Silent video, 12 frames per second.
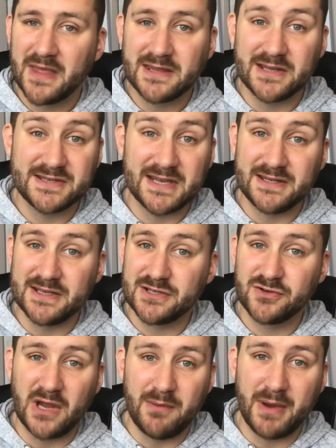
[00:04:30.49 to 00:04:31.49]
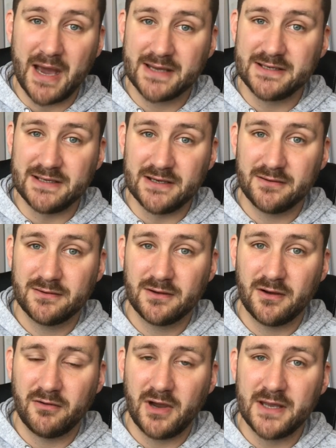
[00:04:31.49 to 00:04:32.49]
they'll send it straight back to you,
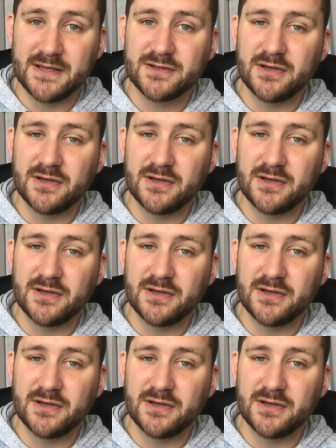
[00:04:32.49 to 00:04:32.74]
all right?